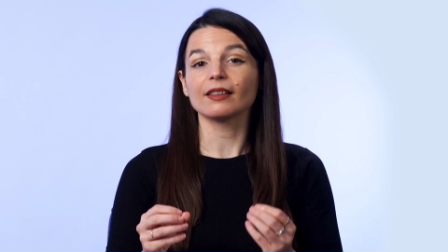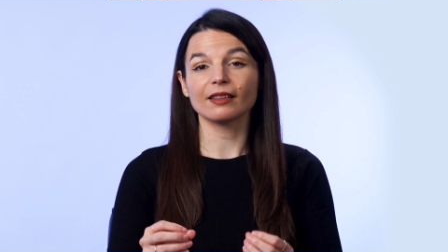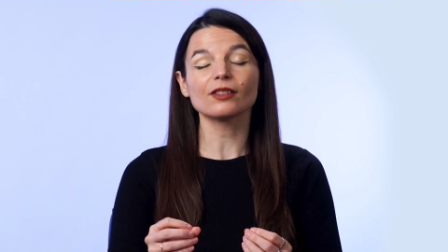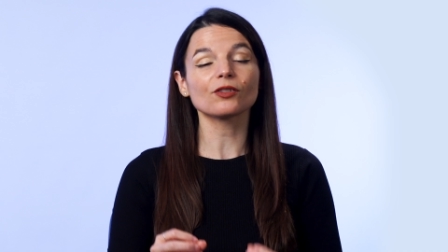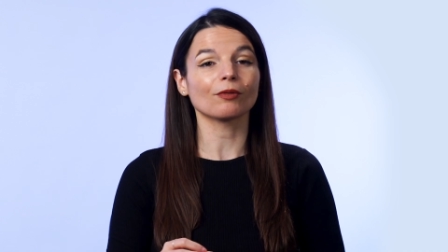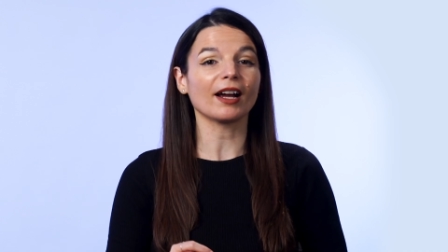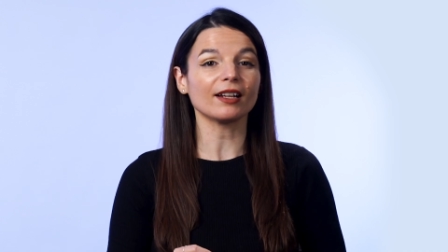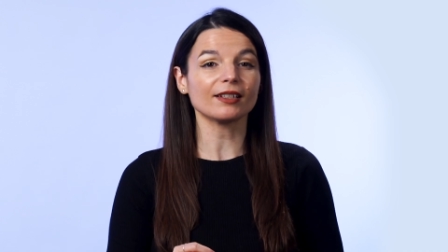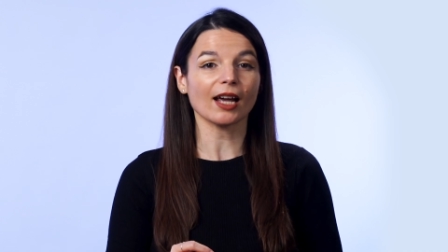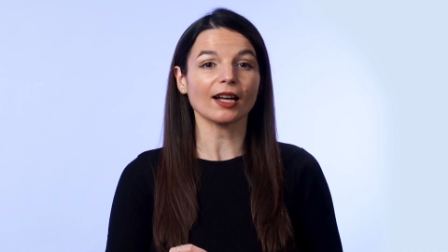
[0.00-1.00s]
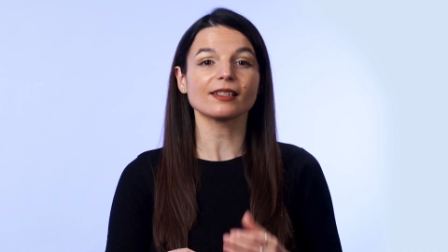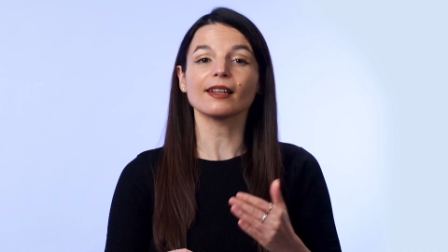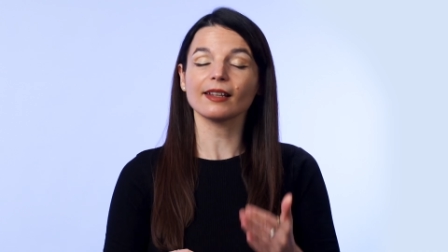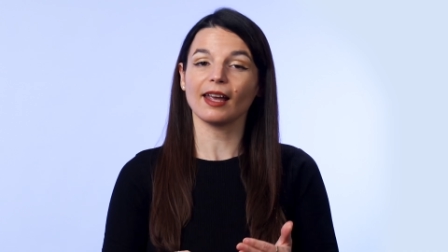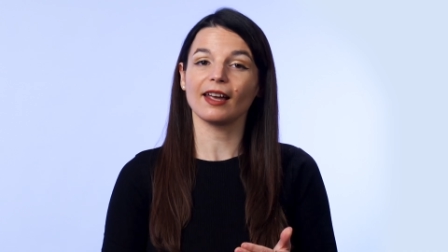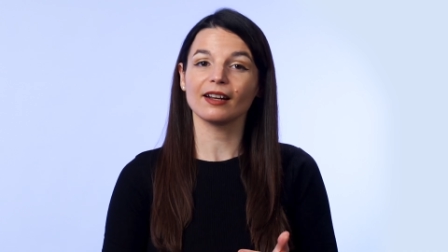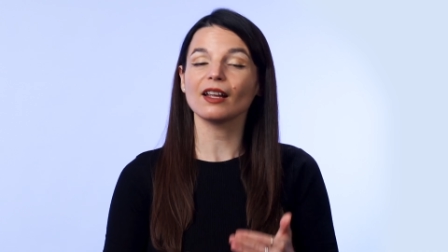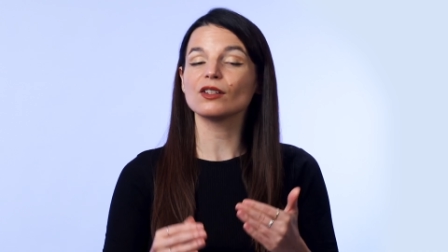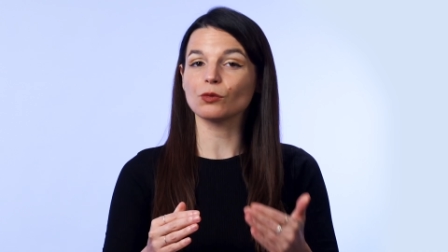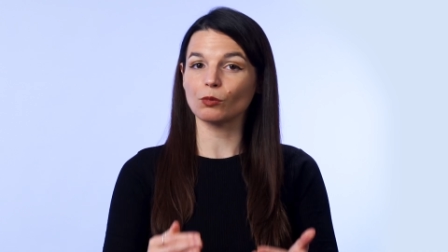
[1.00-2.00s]
this writing tactic can
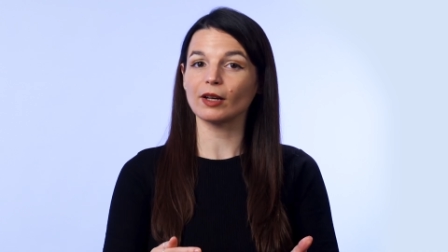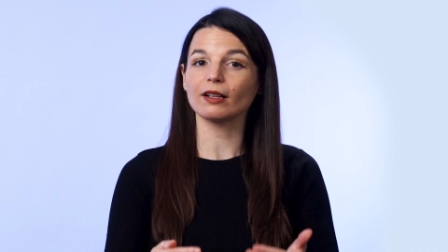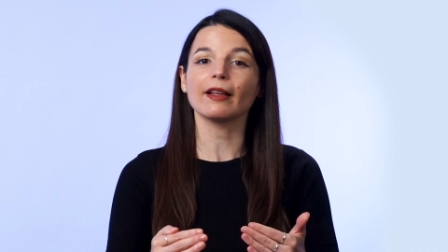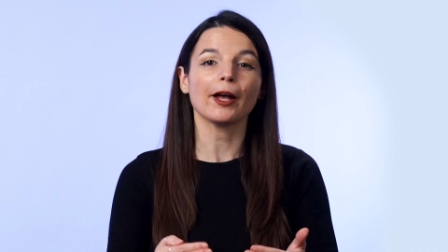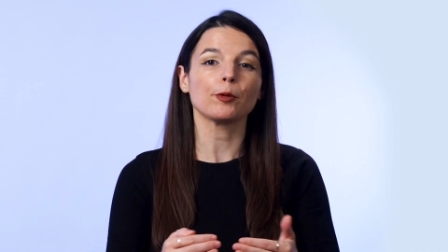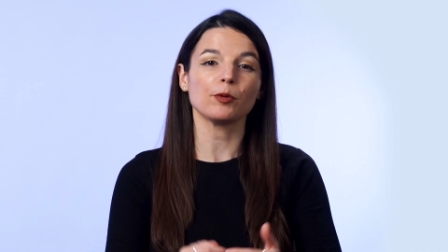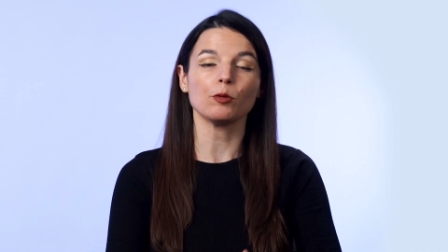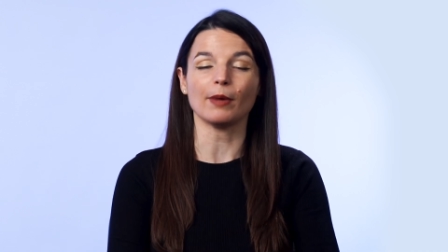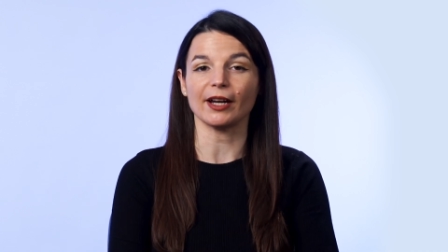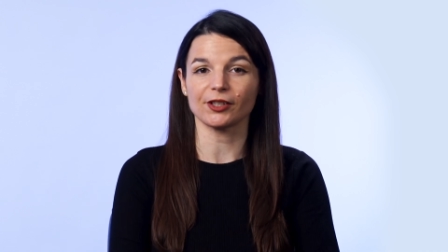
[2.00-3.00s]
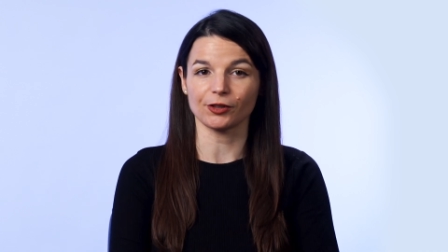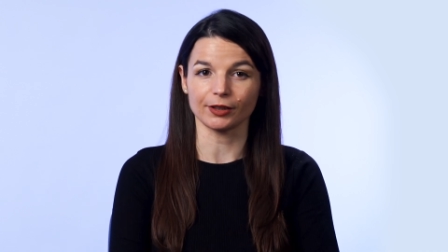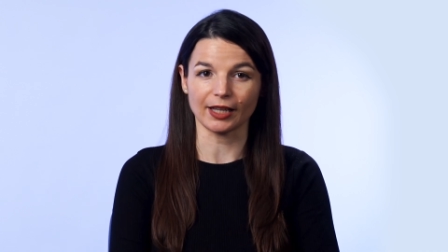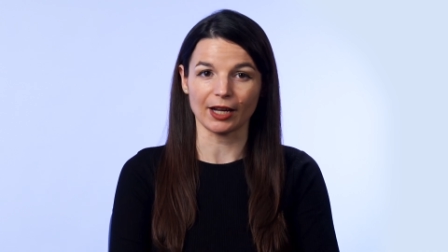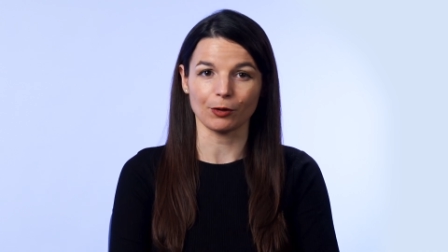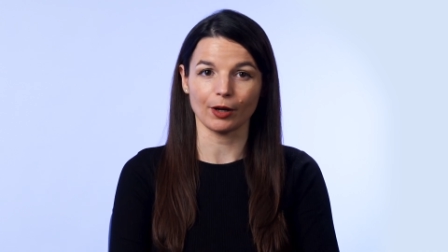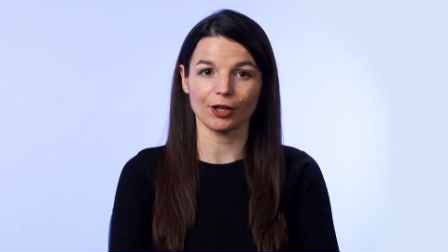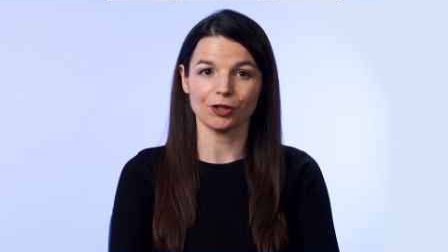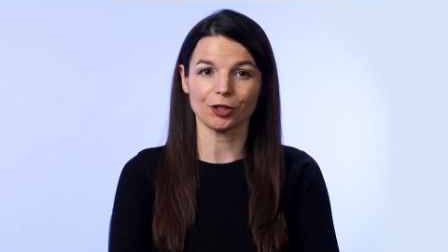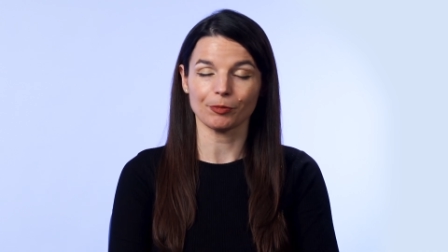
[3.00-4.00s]
and will help you master a
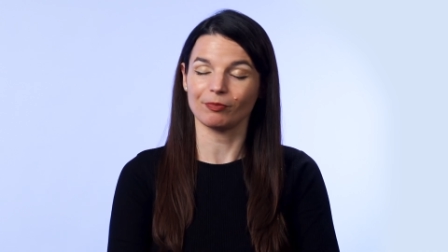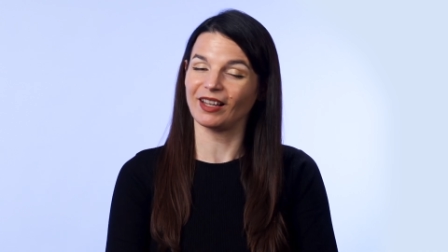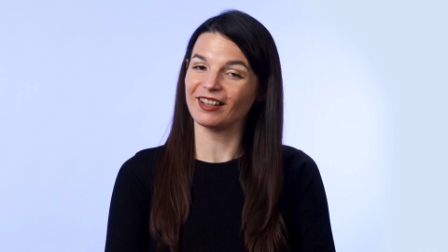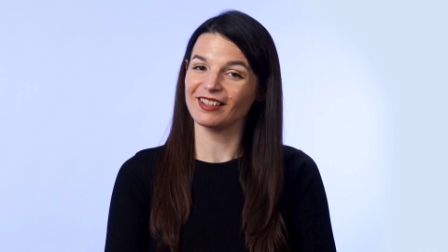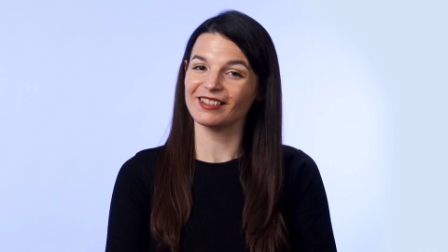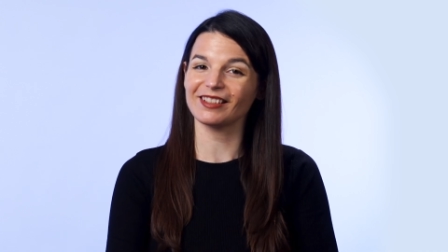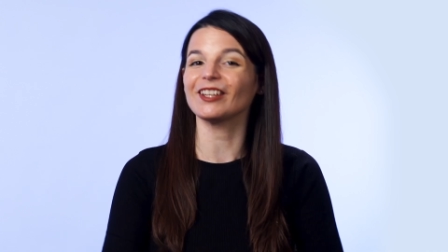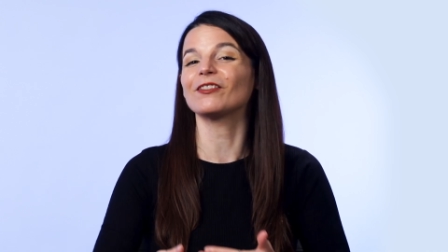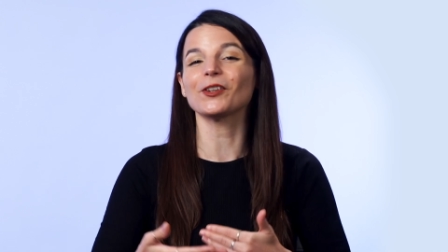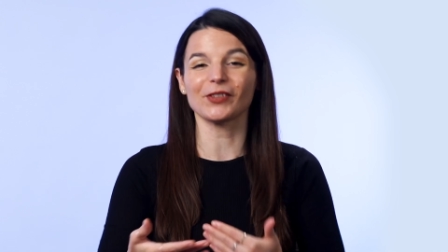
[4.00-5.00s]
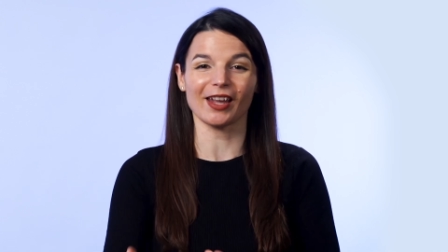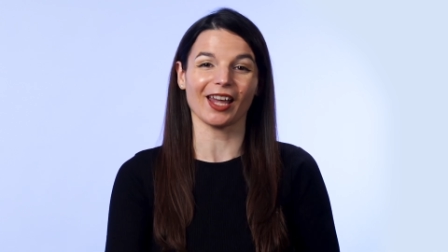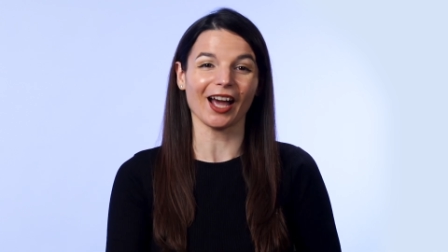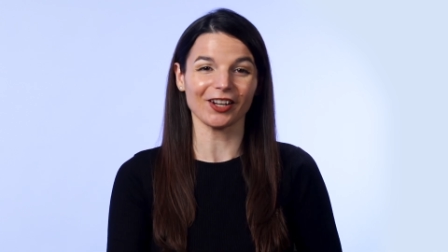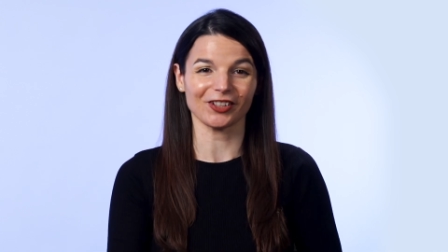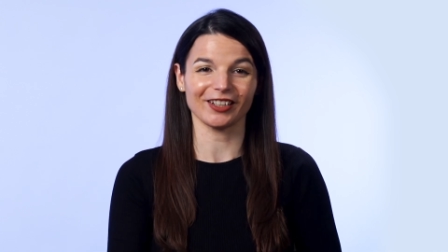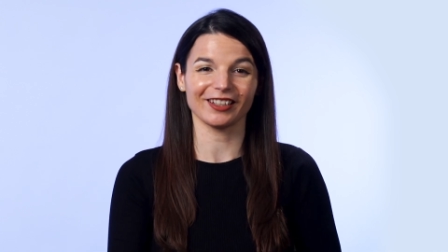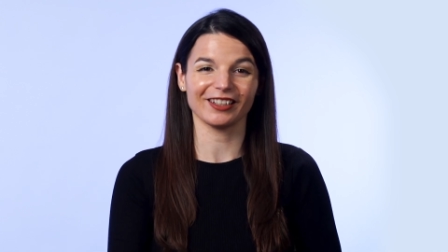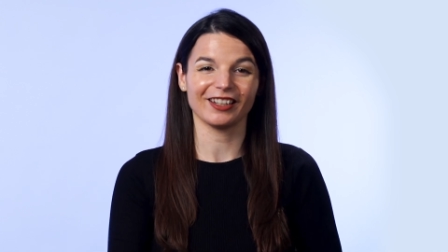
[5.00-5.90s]
language. That is, if you take action.